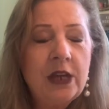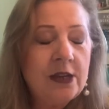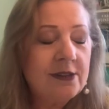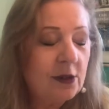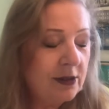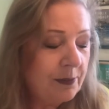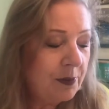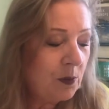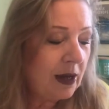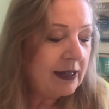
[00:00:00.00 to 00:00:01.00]
So
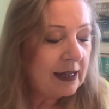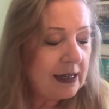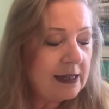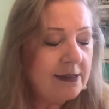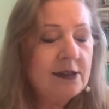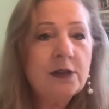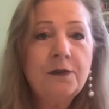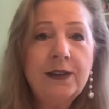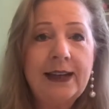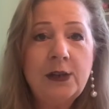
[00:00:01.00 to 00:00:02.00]
number 1 is to
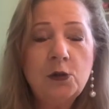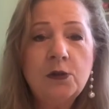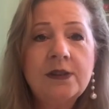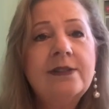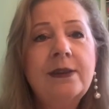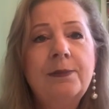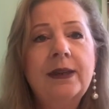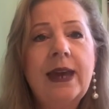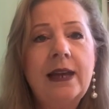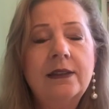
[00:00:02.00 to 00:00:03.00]
fill out your December
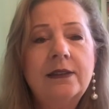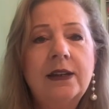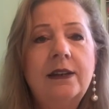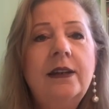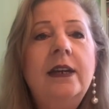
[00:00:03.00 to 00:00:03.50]
calendar.